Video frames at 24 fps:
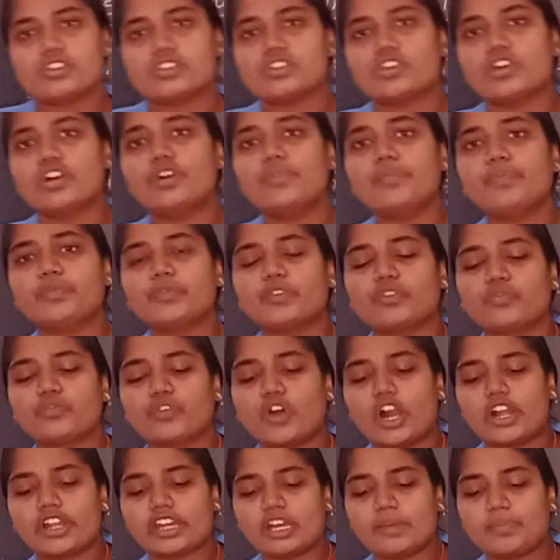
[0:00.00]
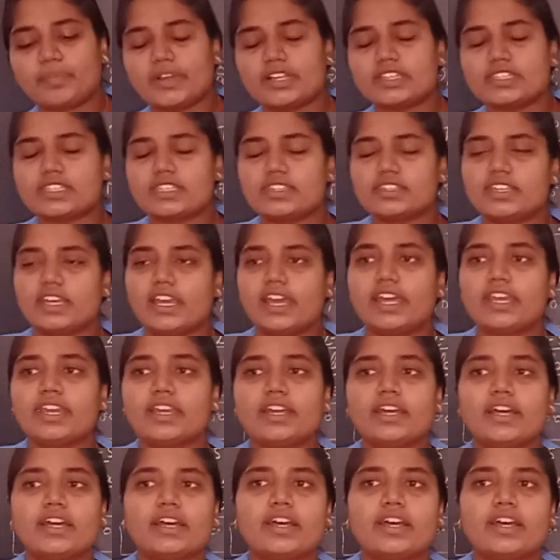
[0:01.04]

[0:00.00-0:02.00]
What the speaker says: So what happens there?